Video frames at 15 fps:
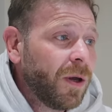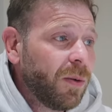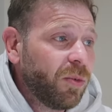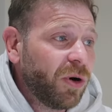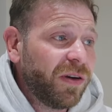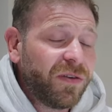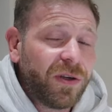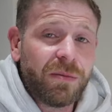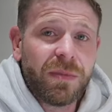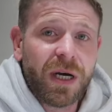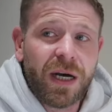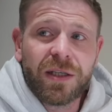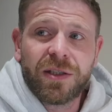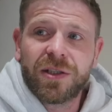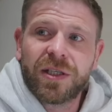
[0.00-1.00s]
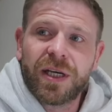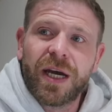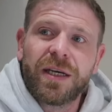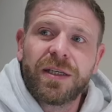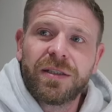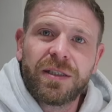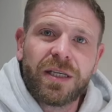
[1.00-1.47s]
but if your
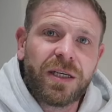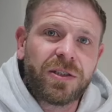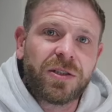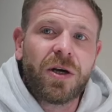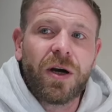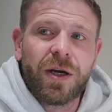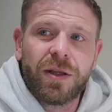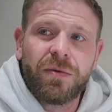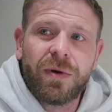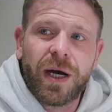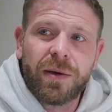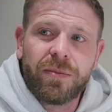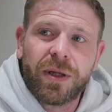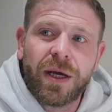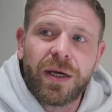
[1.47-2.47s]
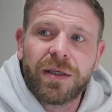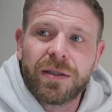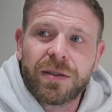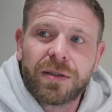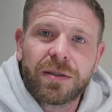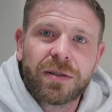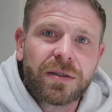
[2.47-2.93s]
mindset is not in the right
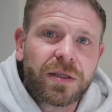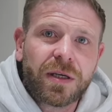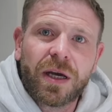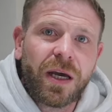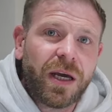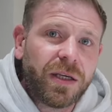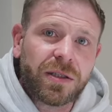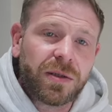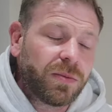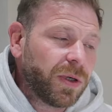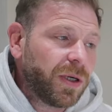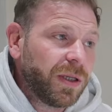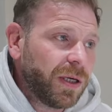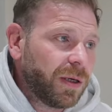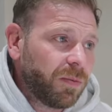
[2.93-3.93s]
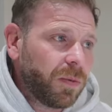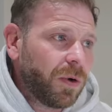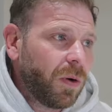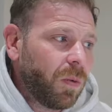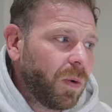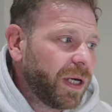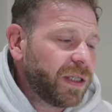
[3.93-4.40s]
place, it's completely
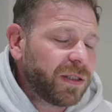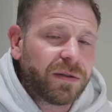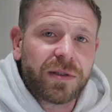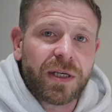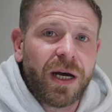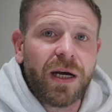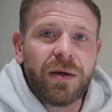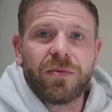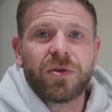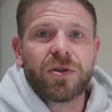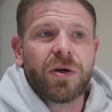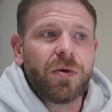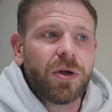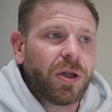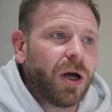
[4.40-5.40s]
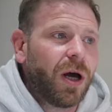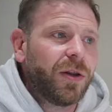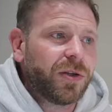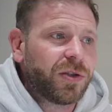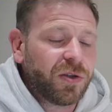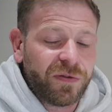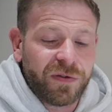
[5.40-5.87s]
a waste of time. So a lot of
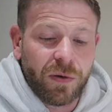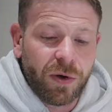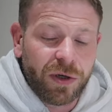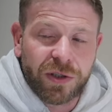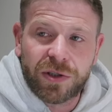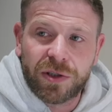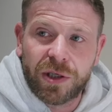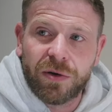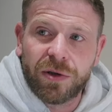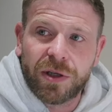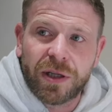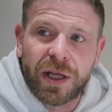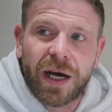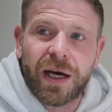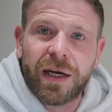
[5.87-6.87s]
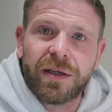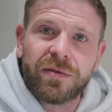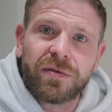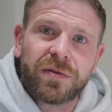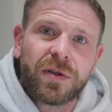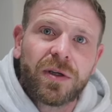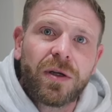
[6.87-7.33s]
the stuff I wanted to do on the live
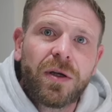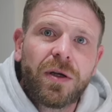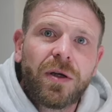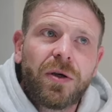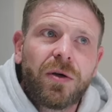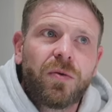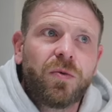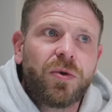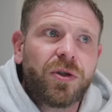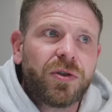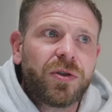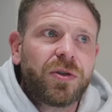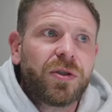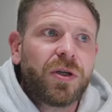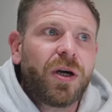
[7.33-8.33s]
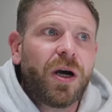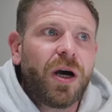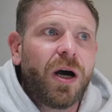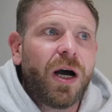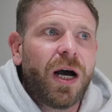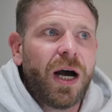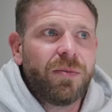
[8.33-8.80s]
was,
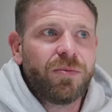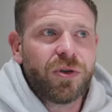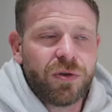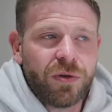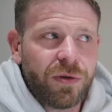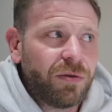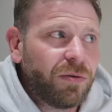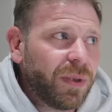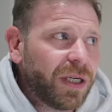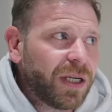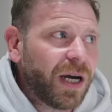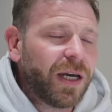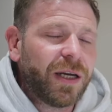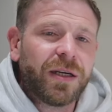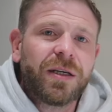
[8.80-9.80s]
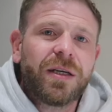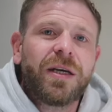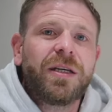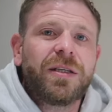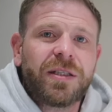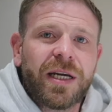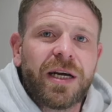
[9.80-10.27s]
I'm struggling with my diet.
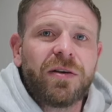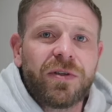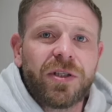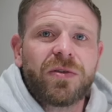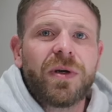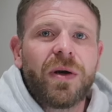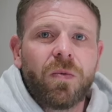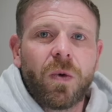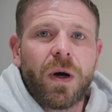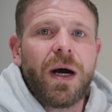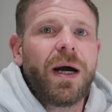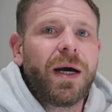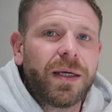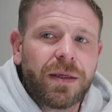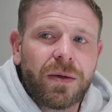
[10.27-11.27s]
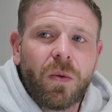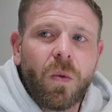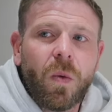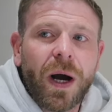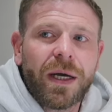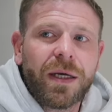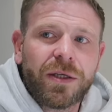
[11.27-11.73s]
It's delve into it of why
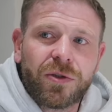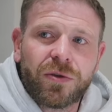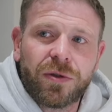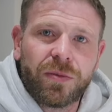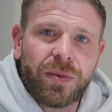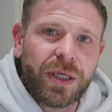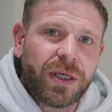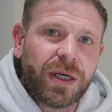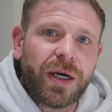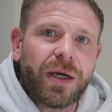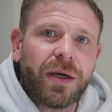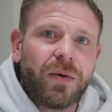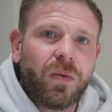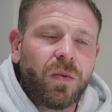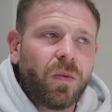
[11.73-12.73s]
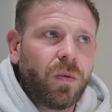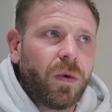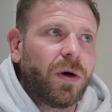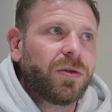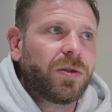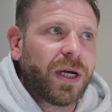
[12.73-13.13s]
you're struggling with your diet, what's